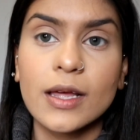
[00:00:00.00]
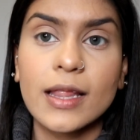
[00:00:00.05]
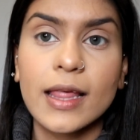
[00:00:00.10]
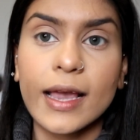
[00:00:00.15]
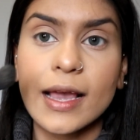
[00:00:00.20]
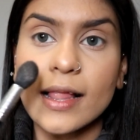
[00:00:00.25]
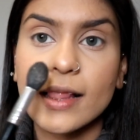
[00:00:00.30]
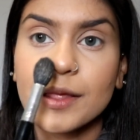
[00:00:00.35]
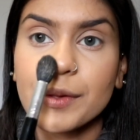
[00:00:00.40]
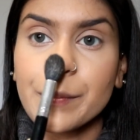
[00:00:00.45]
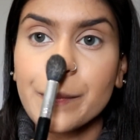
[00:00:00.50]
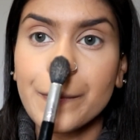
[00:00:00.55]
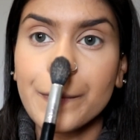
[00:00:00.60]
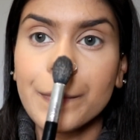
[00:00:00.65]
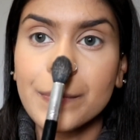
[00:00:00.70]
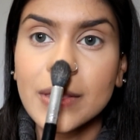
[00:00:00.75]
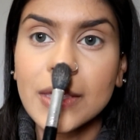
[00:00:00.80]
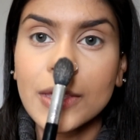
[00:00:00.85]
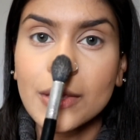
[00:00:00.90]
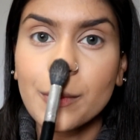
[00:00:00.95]
on like a little
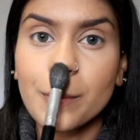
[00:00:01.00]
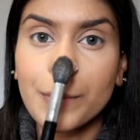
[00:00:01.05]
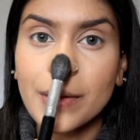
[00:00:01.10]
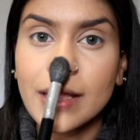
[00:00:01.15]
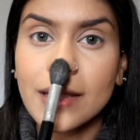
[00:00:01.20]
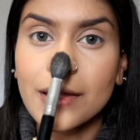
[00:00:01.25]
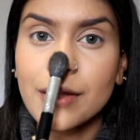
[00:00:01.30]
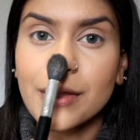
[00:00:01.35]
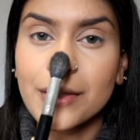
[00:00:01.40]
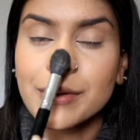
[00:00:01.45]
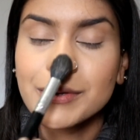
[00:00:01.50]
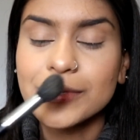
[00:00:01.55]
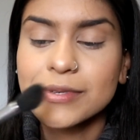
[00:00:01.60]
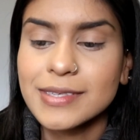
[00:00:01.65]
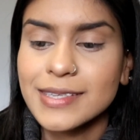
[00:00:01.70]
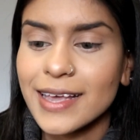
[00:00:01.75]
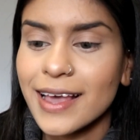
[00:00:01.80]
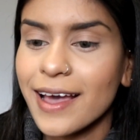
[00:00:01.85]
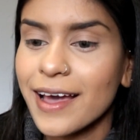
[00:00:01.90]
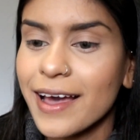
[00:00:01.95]
cute button
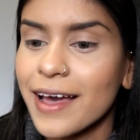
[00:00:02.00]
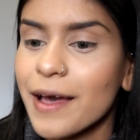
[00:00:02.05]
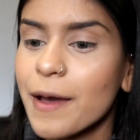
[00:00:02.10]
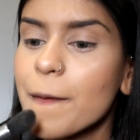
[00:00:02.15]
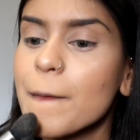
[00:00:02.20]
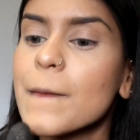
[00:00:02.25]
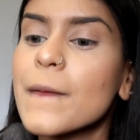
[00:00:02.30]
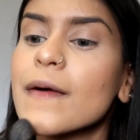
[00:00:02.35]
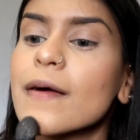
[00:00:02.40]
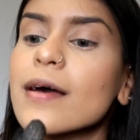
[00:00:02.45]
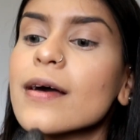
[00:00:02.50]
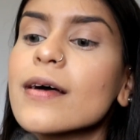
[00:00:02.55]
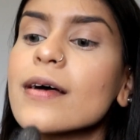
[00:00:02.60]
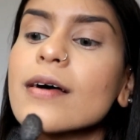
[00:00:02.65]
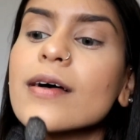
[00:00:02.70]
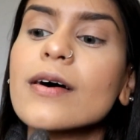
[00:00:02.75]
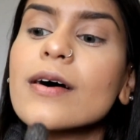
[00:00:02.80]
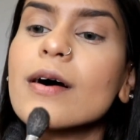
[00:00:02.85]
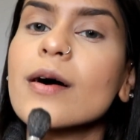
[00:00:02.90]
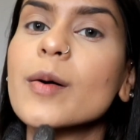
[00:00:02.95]
nose.
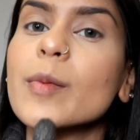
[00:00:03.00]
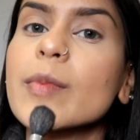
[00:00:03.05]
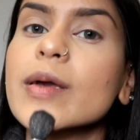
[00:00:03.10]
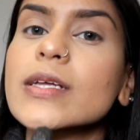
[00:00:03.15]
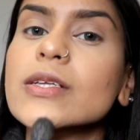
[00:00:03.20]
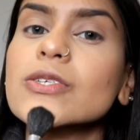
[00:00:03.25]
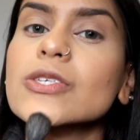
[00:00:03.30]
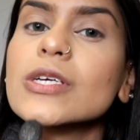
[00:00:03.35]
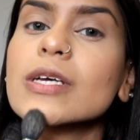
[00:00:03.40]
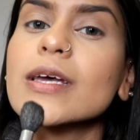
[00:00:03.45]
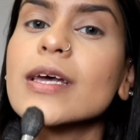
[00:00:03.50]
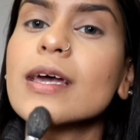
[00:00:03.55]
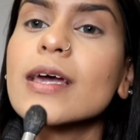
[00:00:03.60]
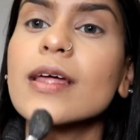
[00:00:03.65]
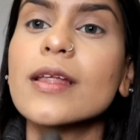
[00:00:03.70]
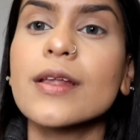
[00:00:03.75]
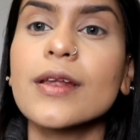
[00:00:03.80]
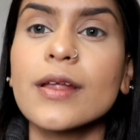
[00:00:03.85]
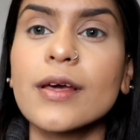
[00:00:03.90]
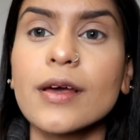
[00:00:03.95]
On my chin,
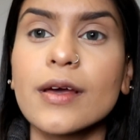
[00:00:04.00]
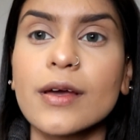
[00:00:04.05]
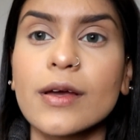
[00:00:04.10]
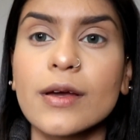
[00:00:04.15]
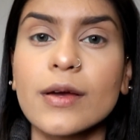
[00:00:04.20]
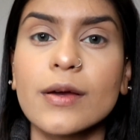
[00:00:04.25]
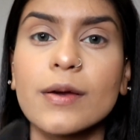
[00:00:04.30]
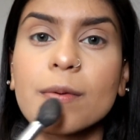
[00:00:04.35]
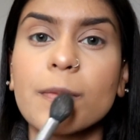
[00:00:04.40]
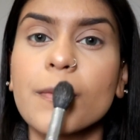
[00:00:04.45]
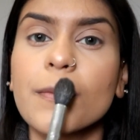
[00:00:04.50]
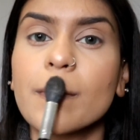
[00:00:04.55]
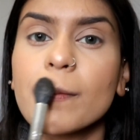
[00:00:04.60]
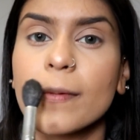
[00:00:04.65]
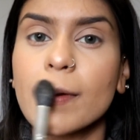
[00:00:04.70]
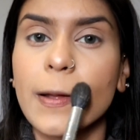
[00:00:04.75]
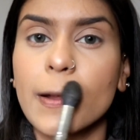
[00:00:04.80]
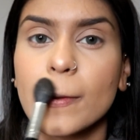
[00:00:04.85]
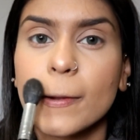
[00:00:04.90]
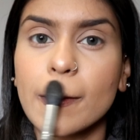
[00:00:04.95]

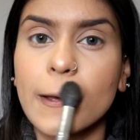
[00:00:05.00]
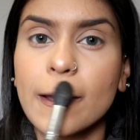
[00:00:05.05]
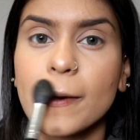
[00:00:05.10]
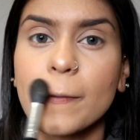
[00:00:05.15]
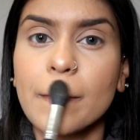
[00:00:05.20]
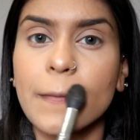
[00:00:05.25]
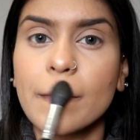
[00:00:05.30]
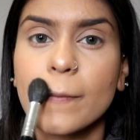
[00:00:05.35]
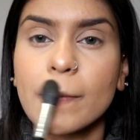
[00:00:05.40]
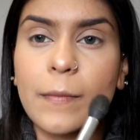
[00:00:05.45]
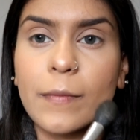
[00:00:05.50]
on my lip.